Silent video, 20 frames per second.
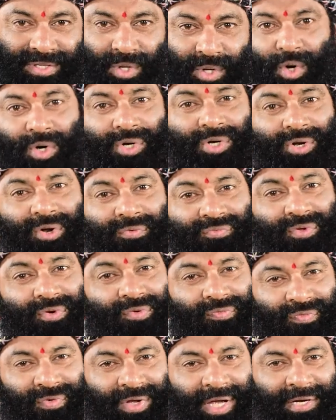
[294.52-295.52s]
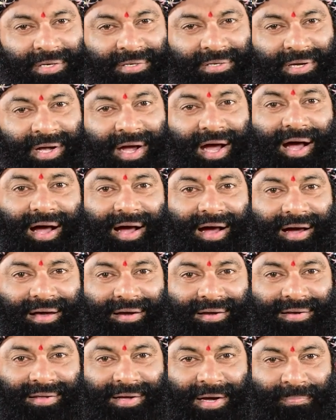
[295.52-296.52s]
the owner of the Fiat
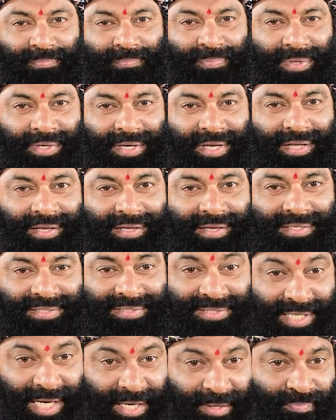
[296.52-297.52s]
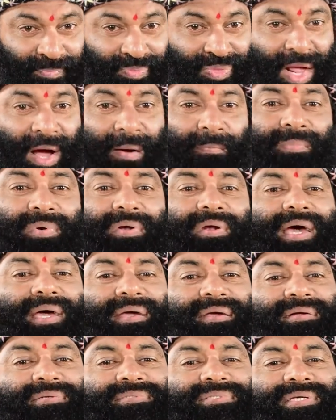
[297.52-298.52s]
car company said,
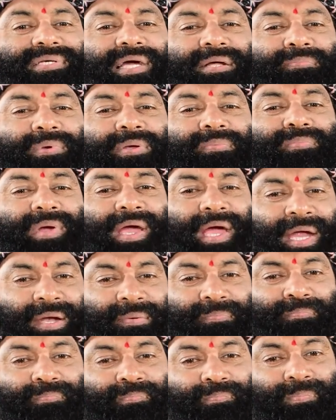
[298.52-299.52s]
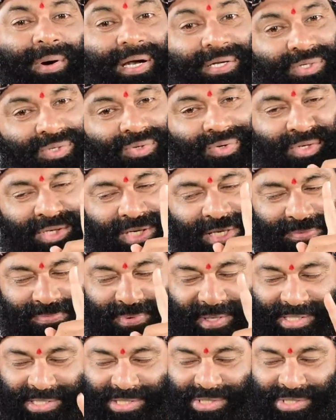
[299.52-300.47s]
miracles can be made but only by